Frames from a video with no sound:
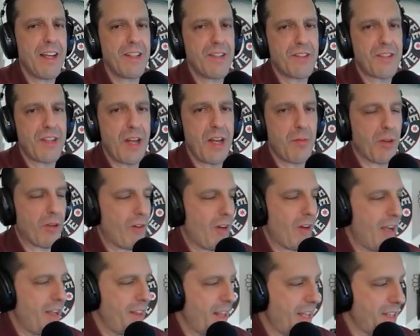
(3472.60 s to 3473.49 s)
saber
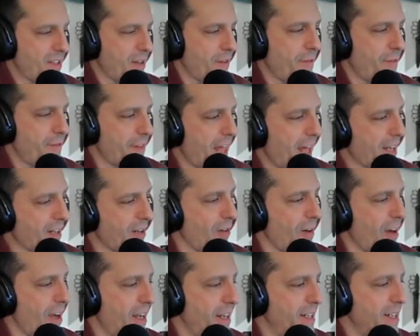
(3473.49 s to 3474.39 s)
grind. That's a flat
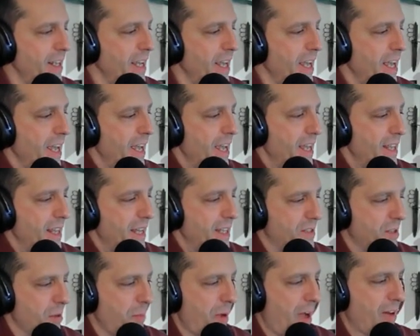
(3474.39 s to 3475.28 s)
grind. That's
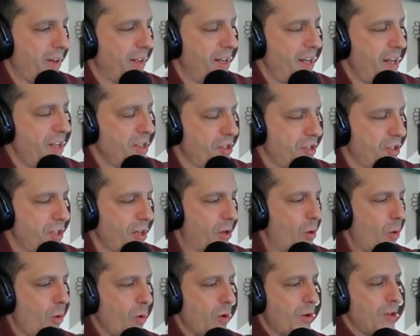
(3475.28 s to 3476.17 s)
about 1.25 inches
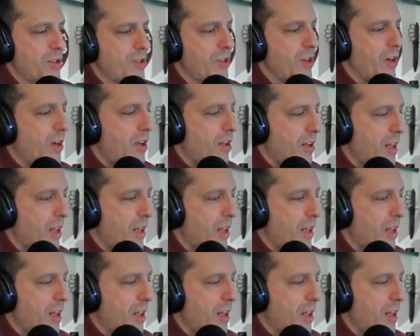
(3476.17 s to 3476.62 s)
tall